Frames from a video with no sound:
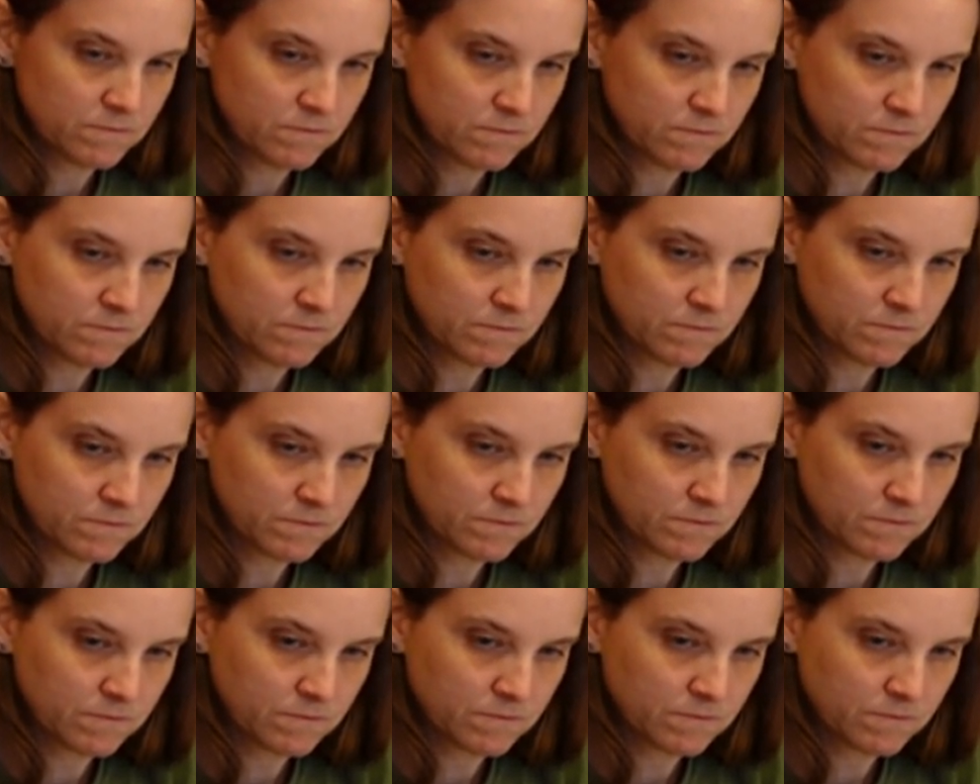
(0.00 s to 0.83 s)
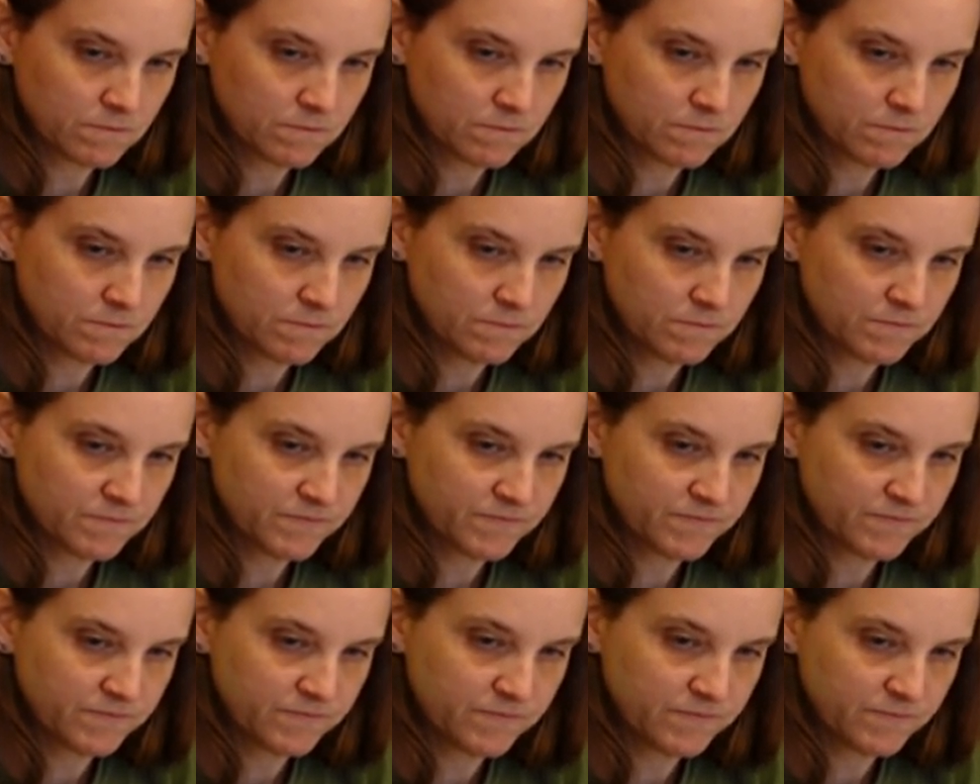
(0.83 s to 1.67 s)

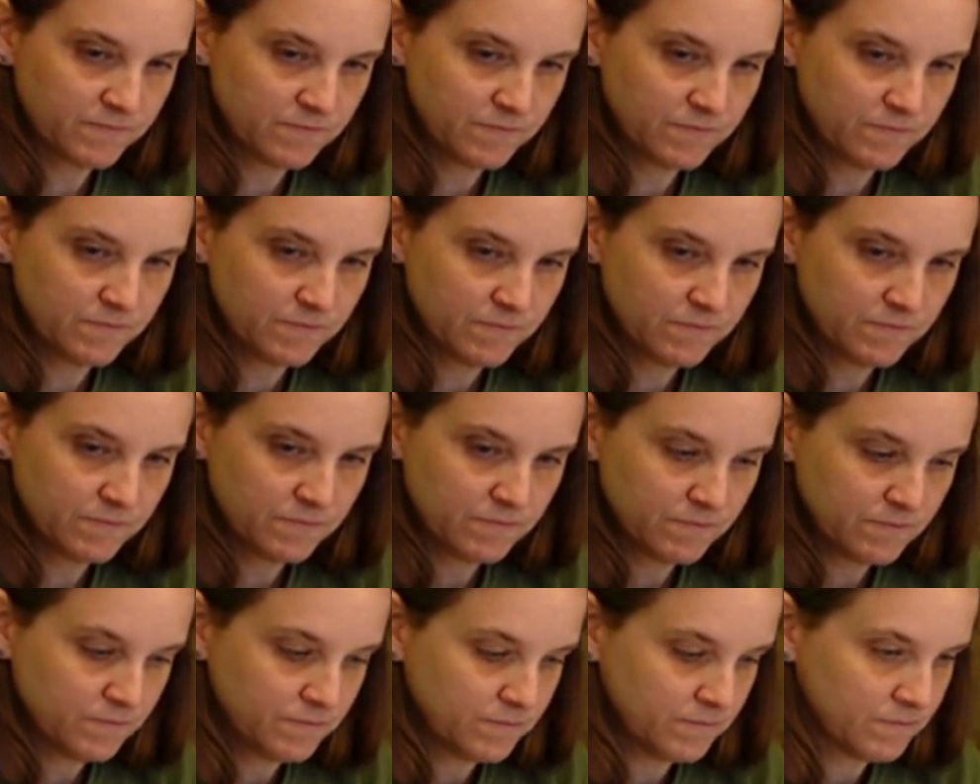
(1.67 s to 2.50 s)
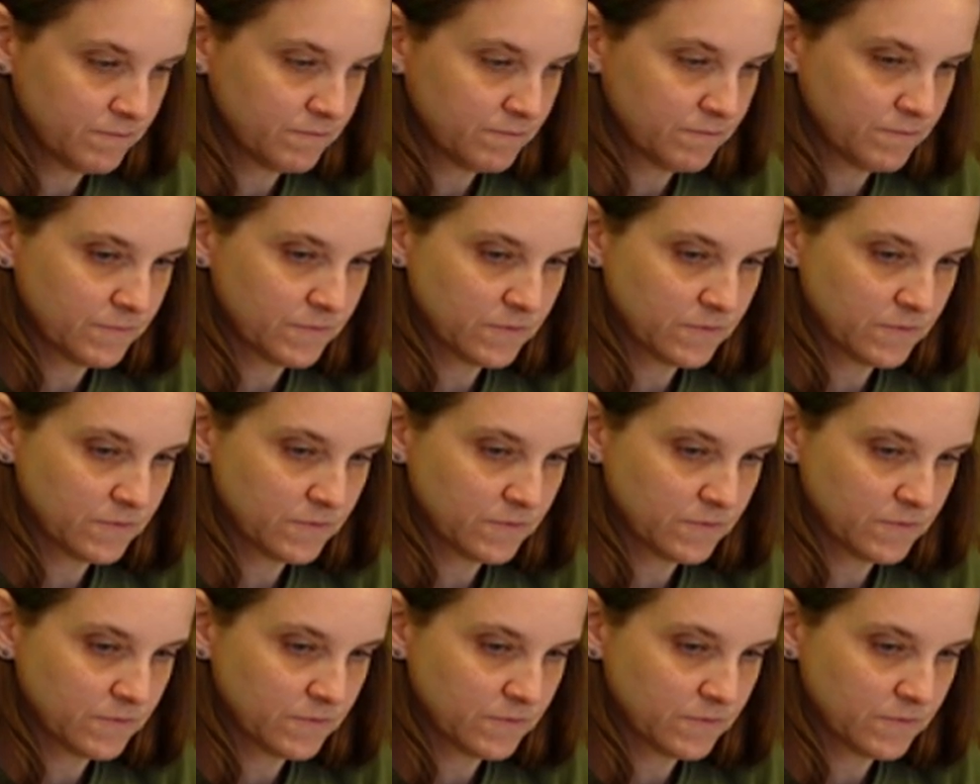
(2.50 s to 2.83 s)
[no speech]